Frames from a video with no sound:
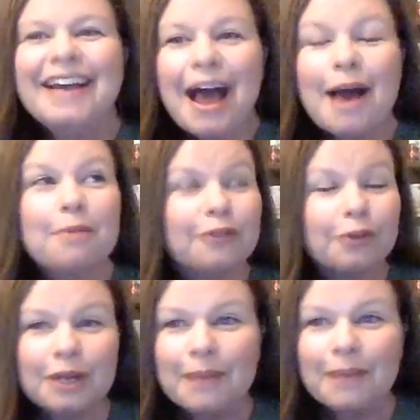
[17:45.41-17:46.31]
Uh, but for
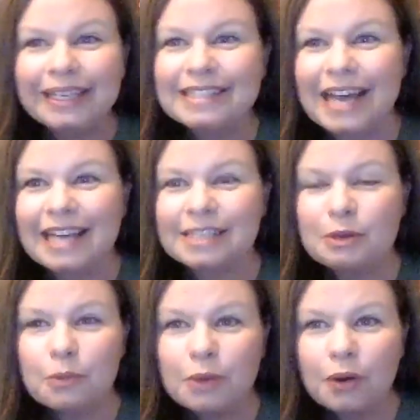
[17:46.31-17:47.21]
real, my kids ask me
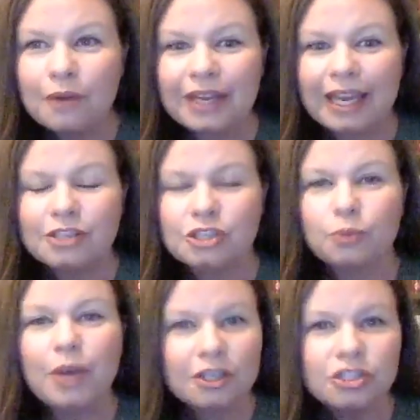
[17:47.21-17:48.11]
when we go on vacation,
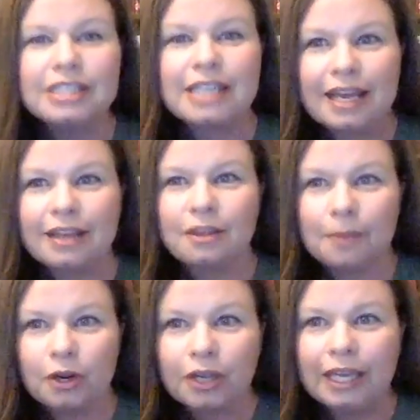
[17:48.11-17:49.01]
we actually take the
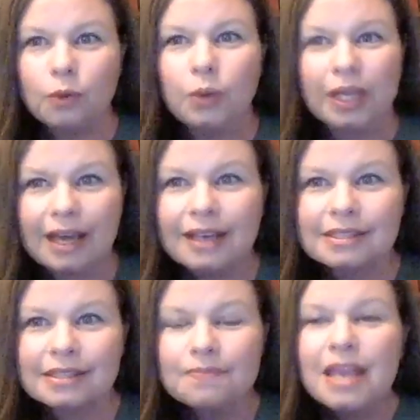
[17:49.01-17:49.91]
Berkey with us.